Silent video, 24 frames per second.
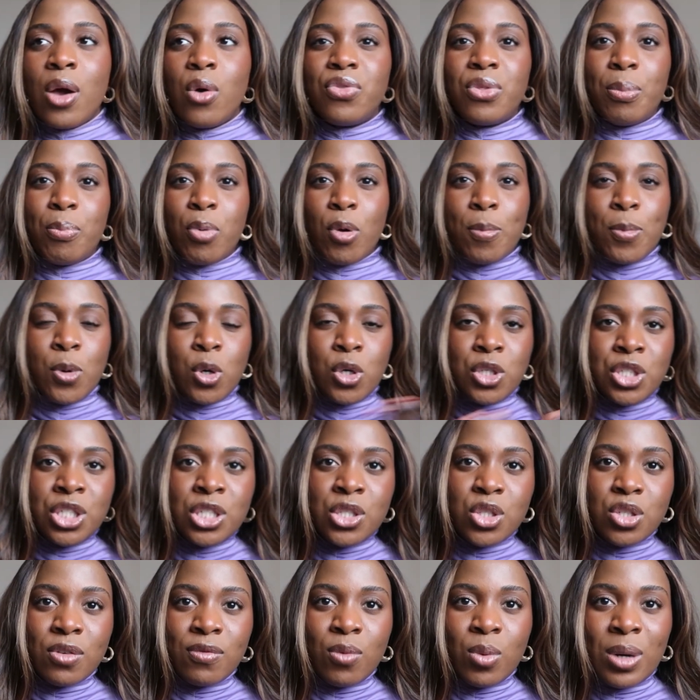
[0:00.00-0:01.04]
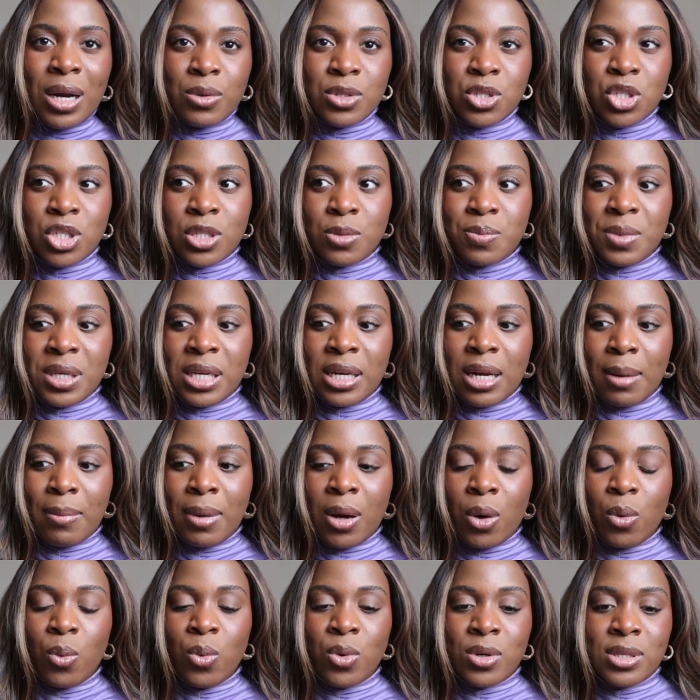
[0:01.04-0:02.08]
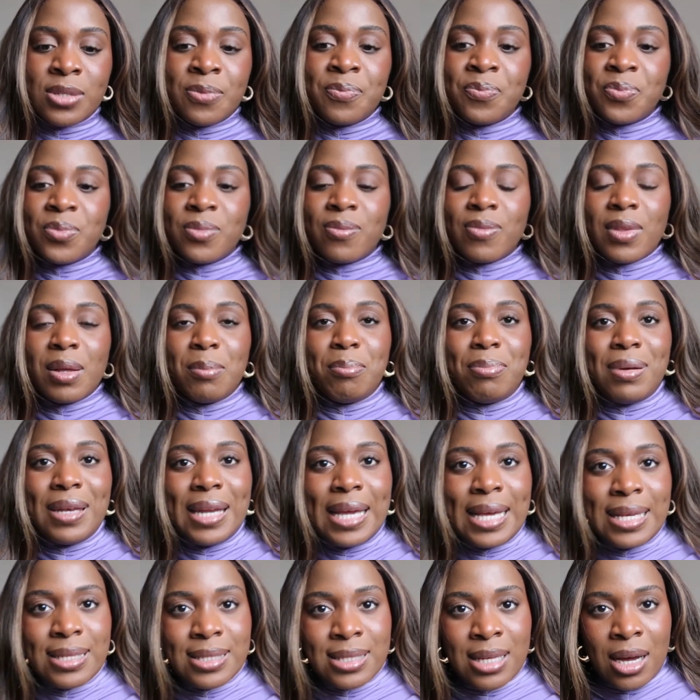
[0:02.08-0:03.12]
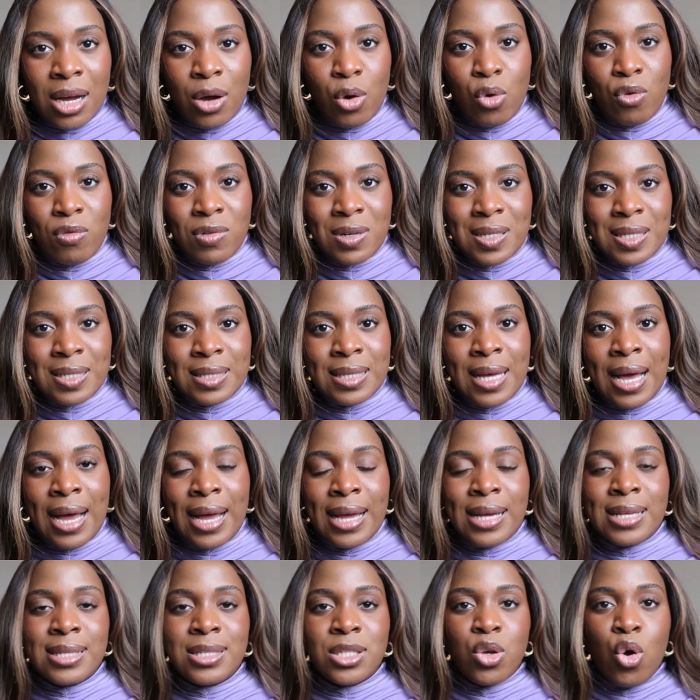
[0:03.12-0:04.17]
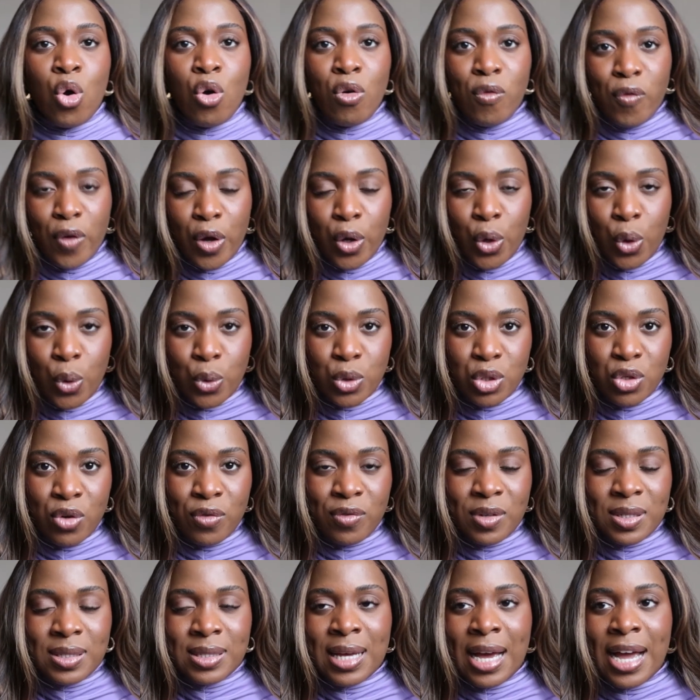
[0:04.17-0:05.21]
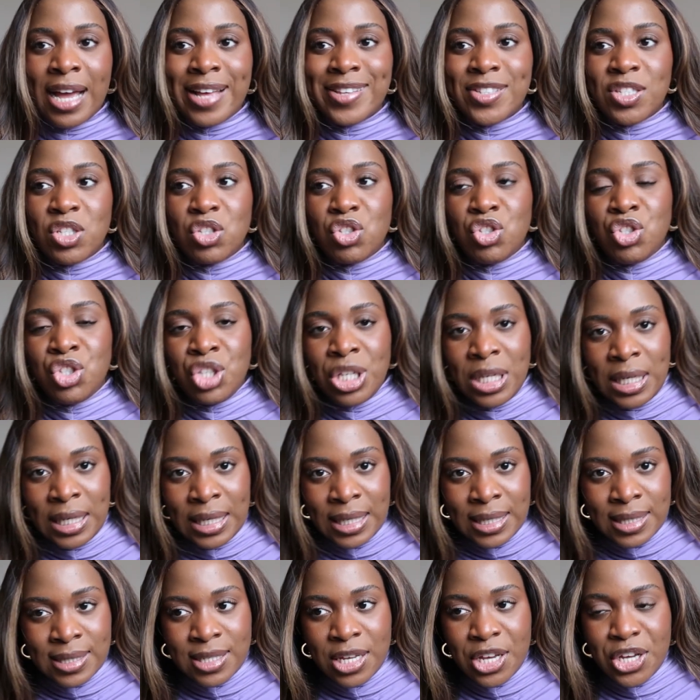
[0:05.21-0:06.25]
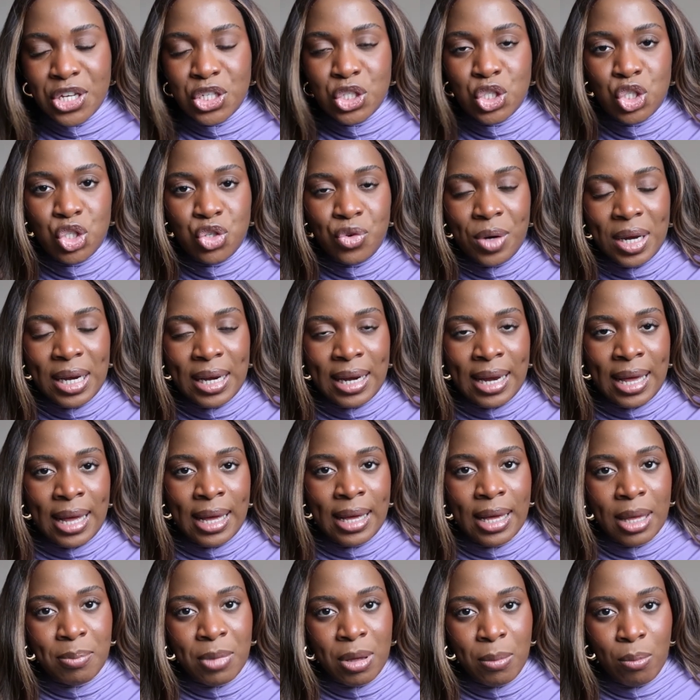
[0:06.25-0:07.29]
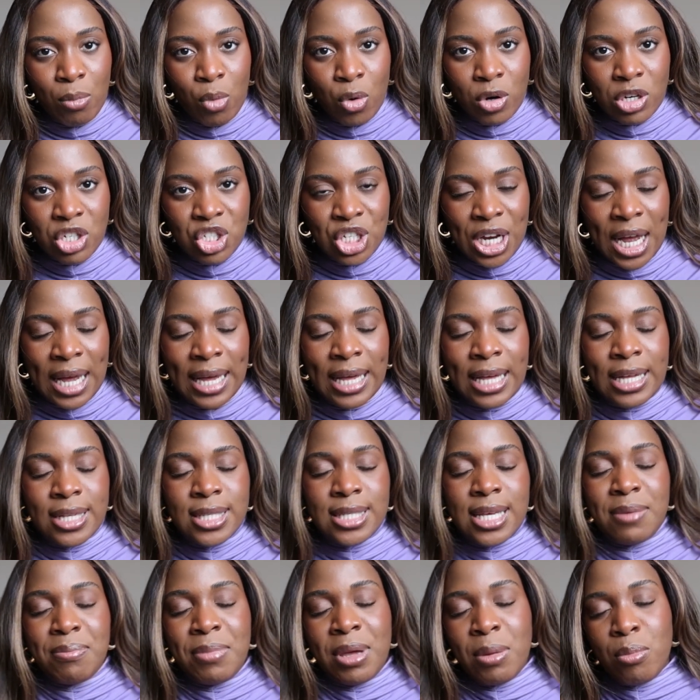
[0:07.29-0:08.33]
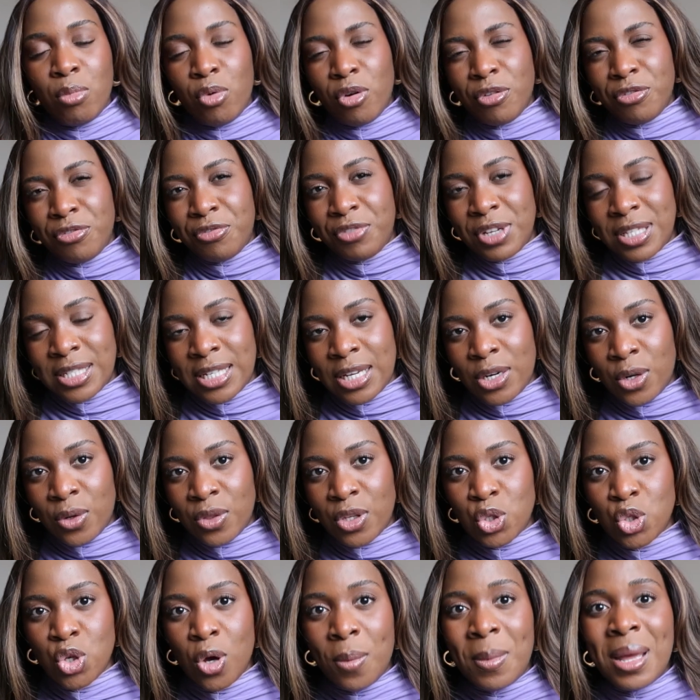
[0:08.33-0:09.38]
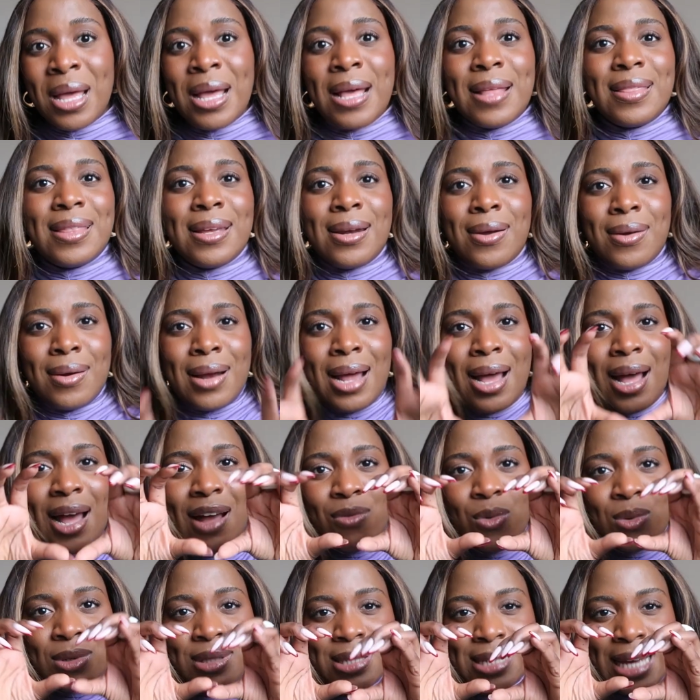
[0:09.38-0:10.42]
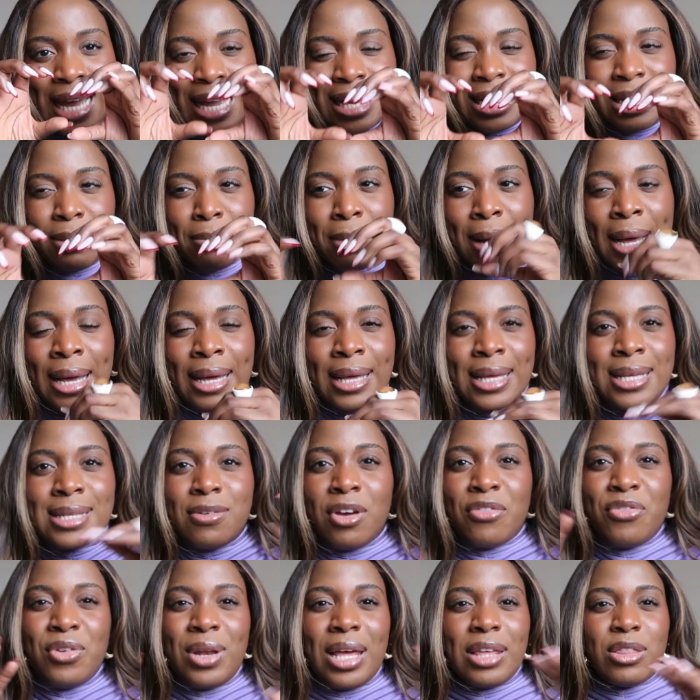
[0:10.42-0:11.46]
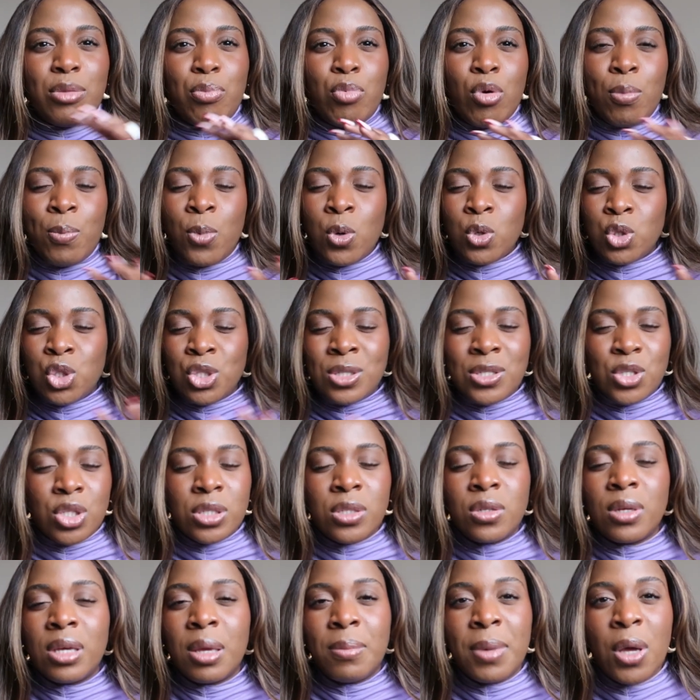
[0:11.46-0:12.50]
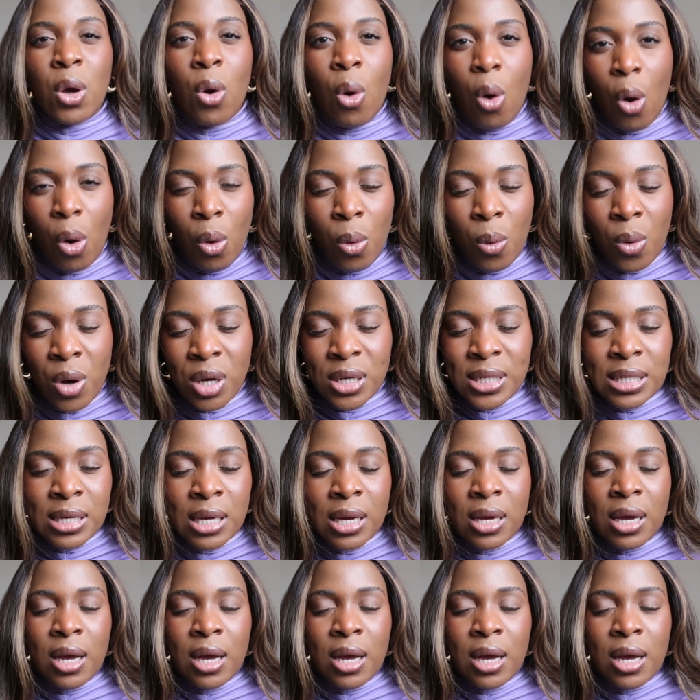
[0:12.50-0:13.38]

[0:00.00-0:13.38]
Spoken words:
The proportions of what I was just speaking about was blazer oversized, overcoat oversized, jeans, straight leg, a bit more jacket, a bit more fitted on the top. Then I'll now have one tiny bag. I feel like the proportions just look a bit awkward.